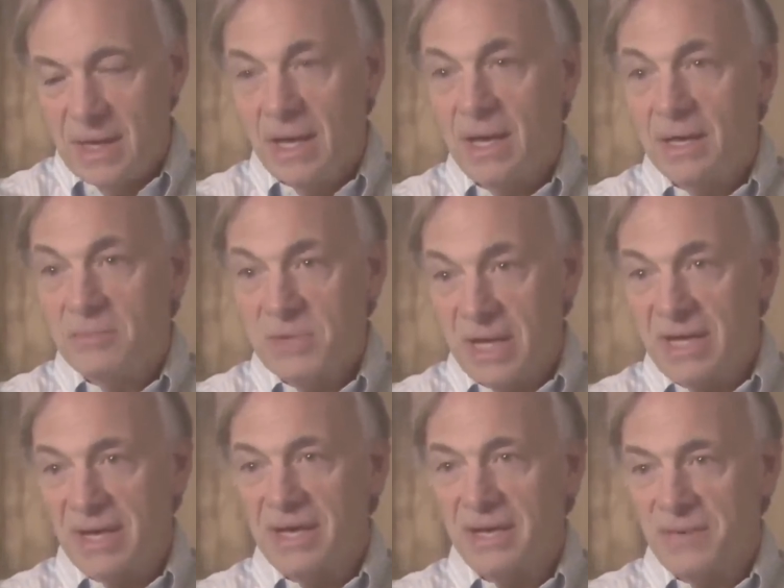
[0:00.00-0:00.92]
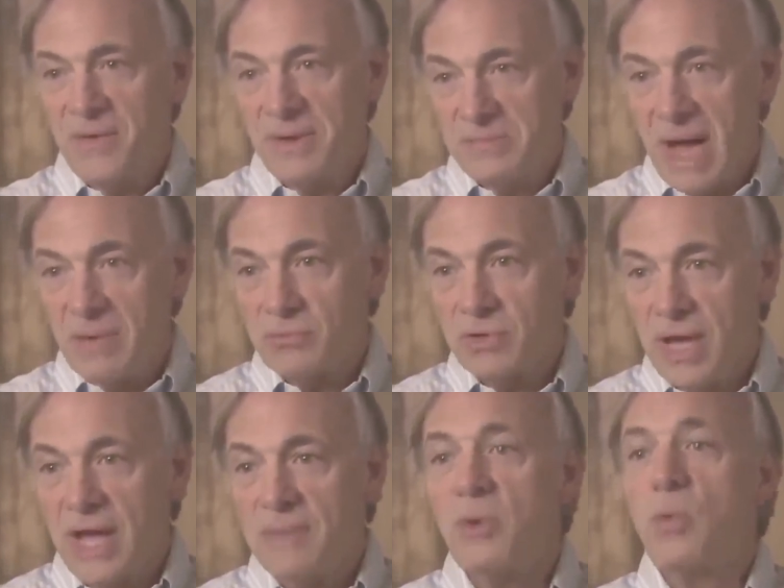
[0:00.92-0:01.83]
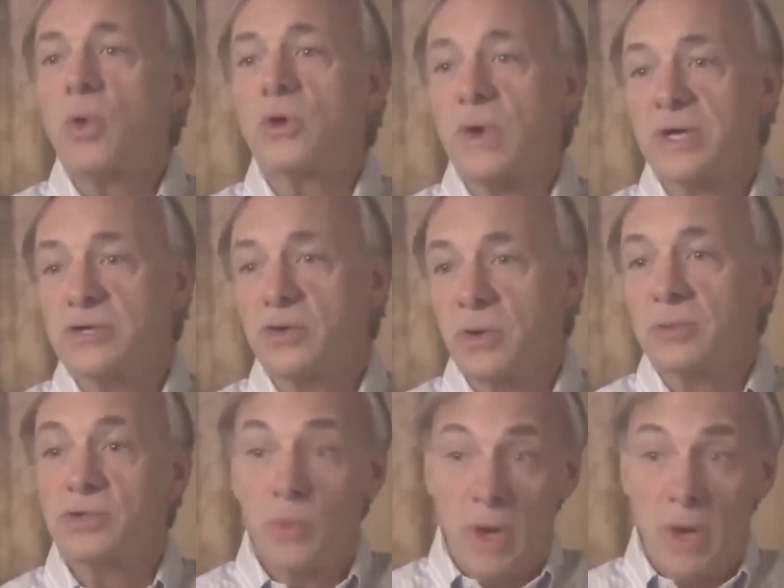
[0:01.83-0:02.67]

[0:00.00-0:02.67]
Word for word: if I'm not reliable, what do I do?